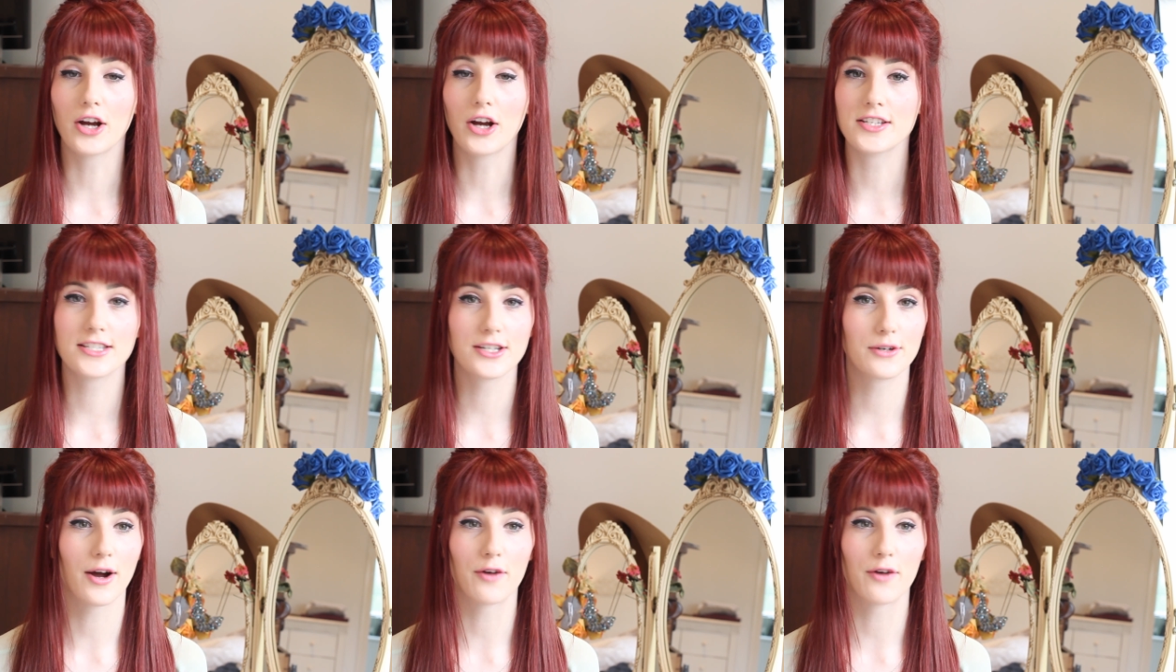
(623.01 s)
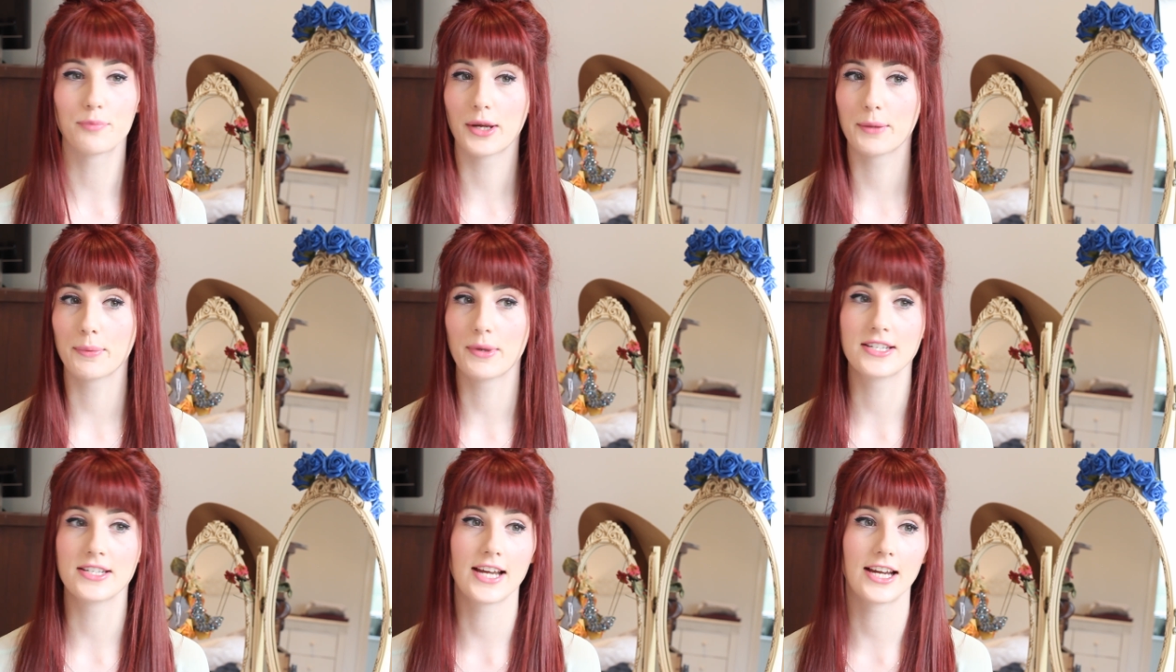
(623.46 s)
I still have
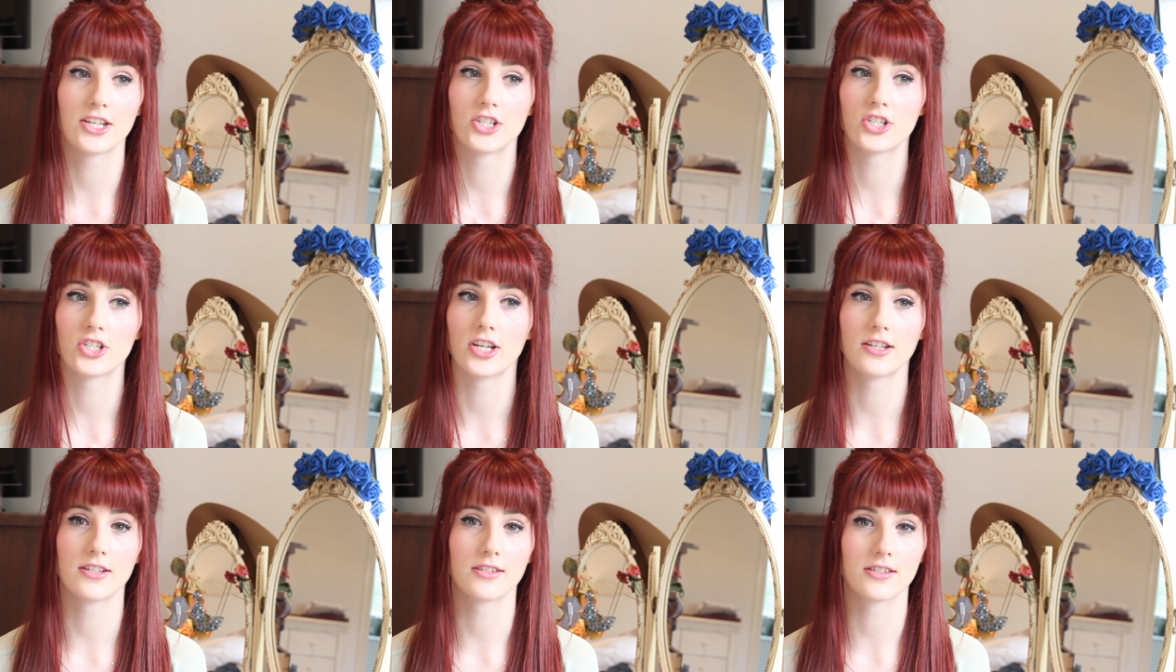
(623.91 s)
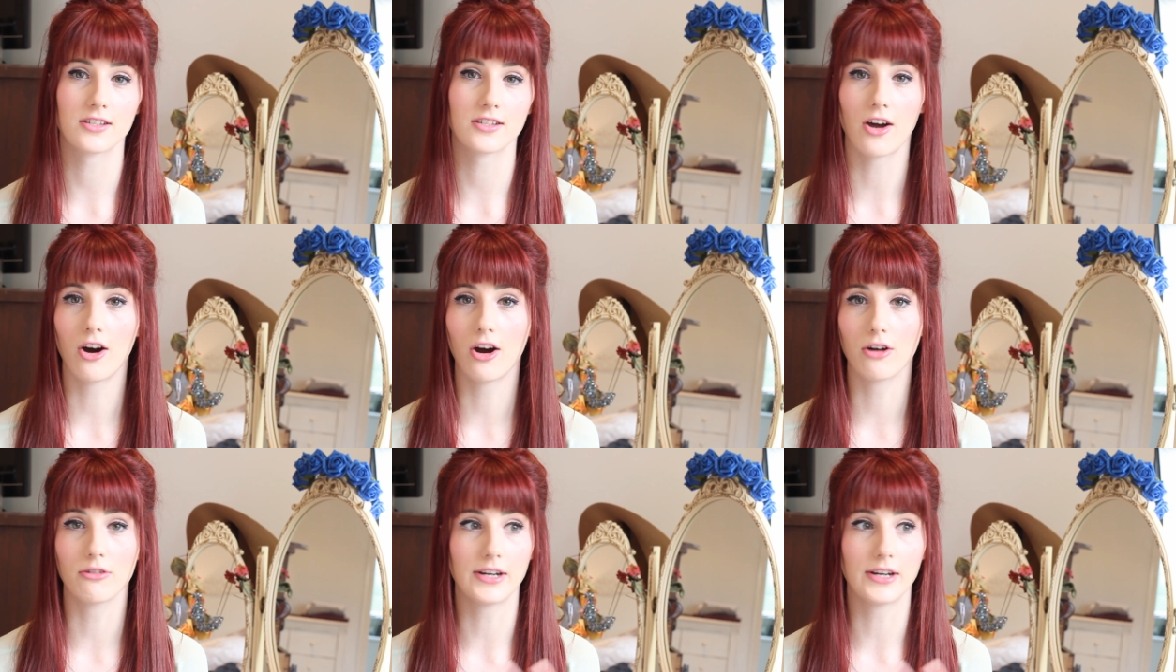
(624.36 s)
pigmentation and
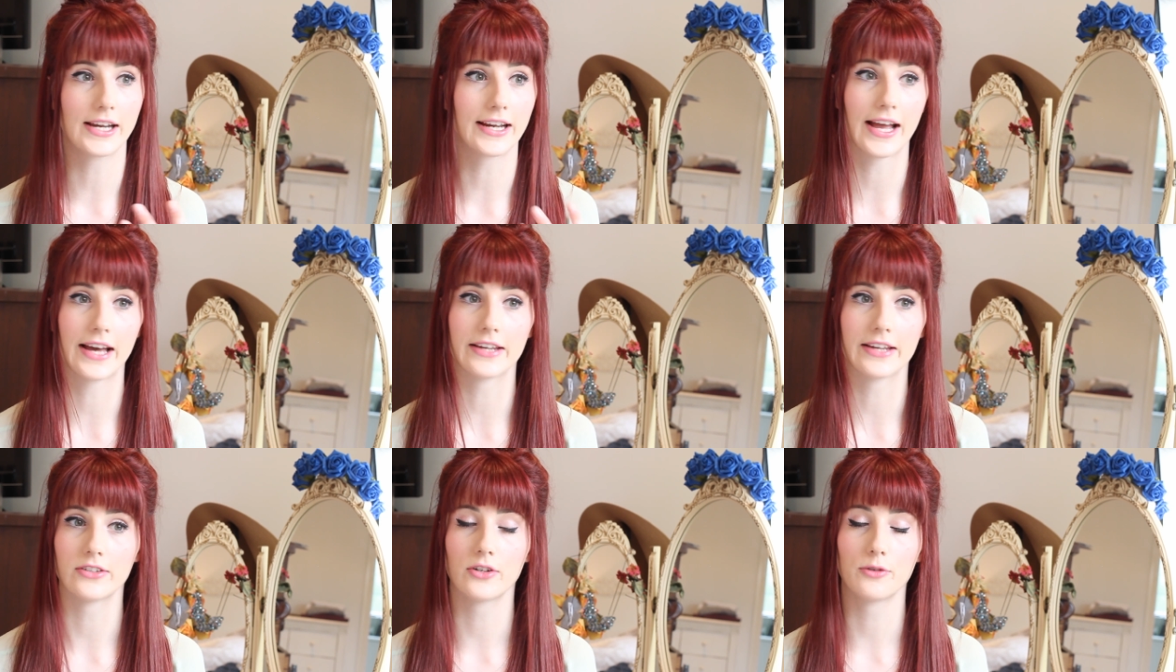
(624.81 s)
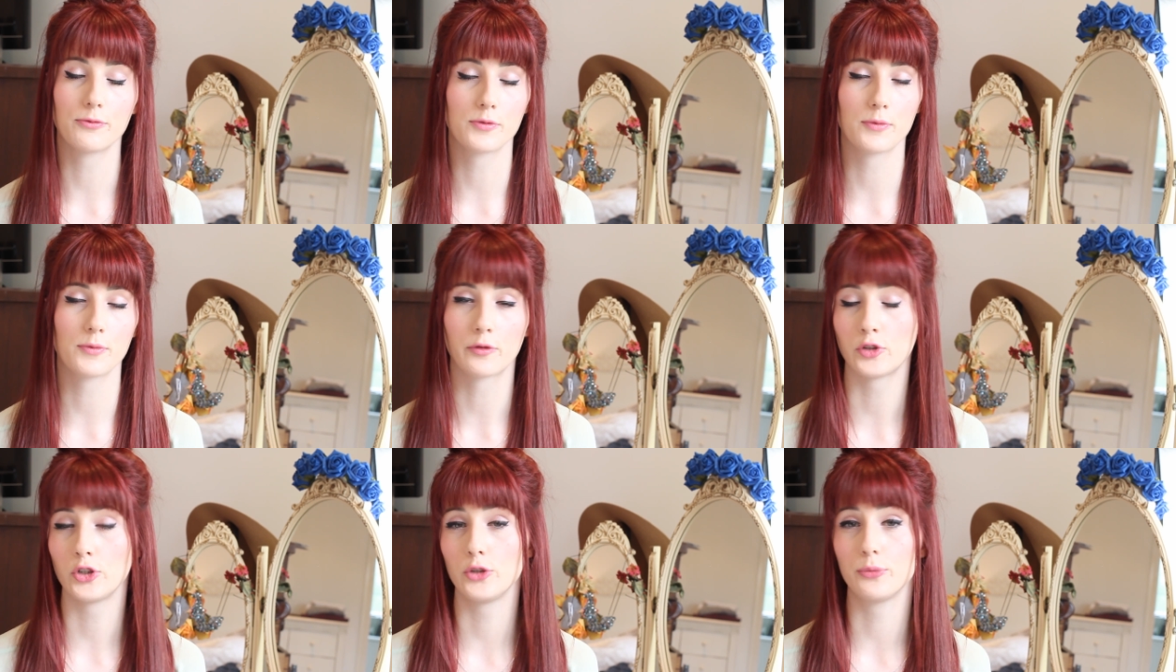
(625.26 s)
scarring and
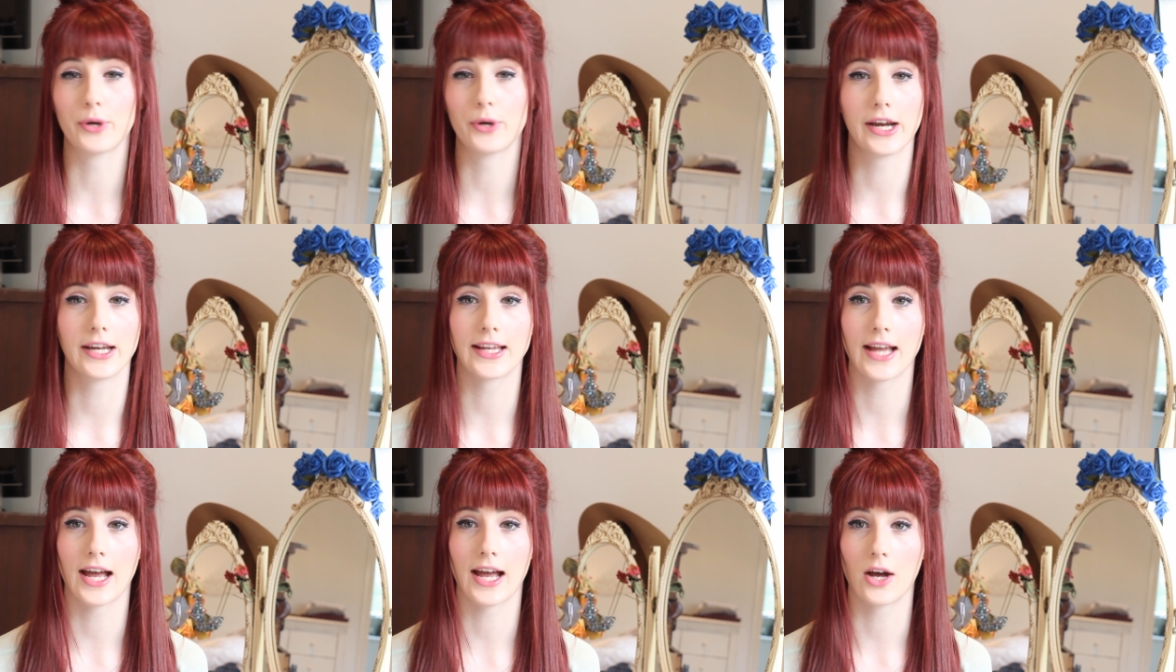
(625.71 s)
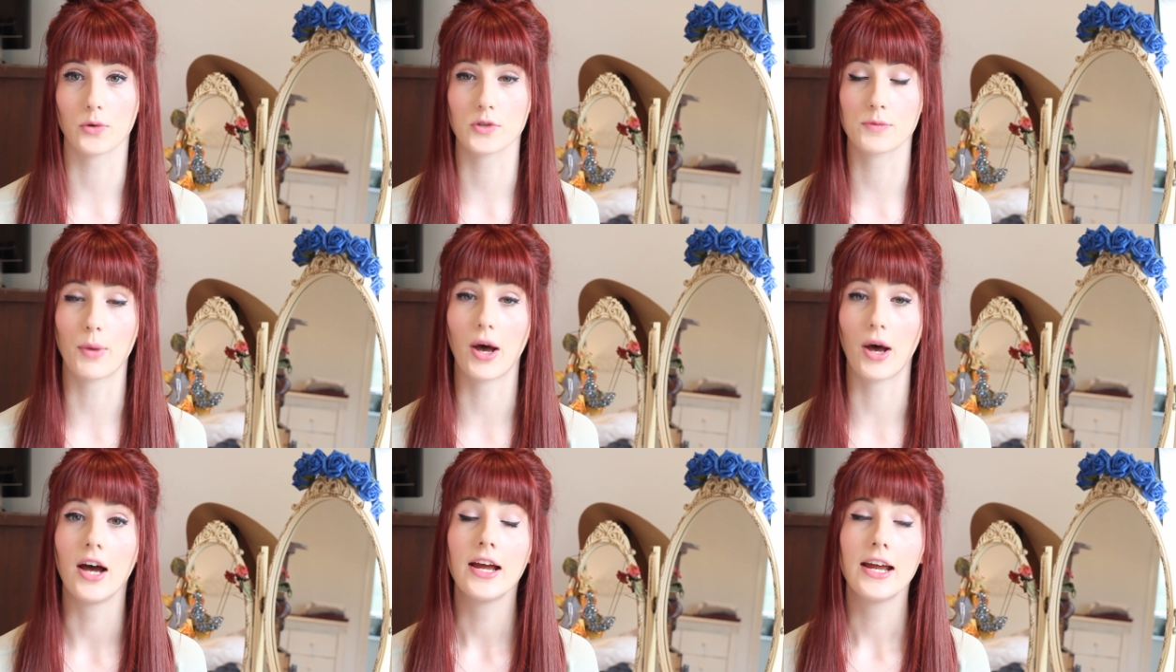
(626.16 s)
a few
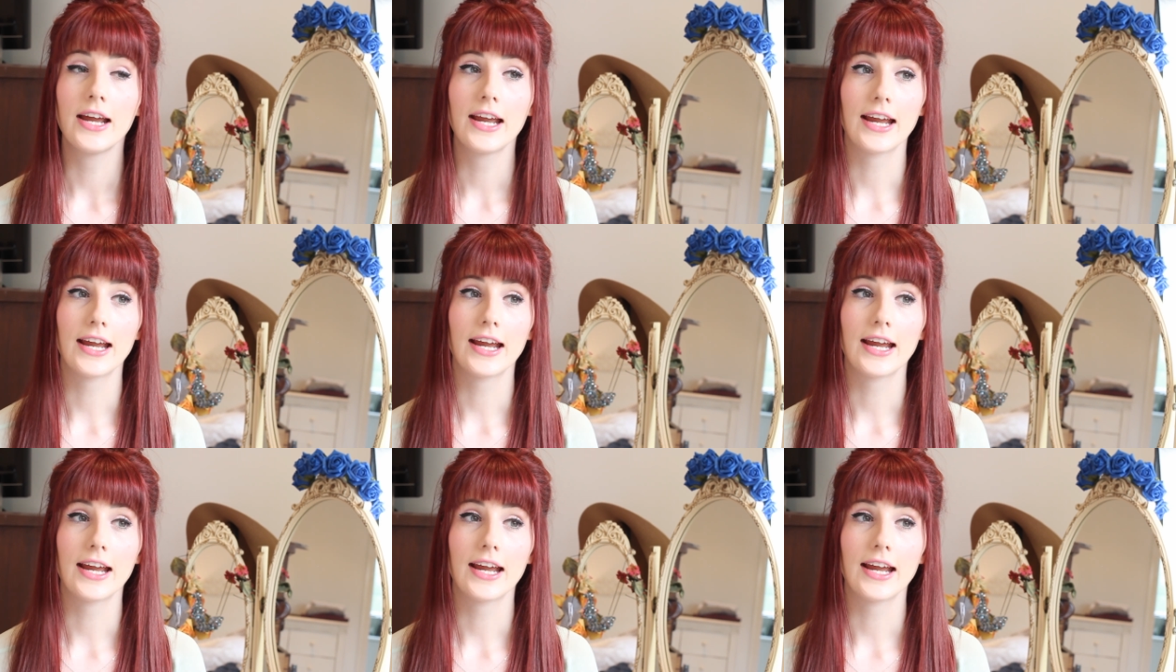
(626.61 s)
breakouts, but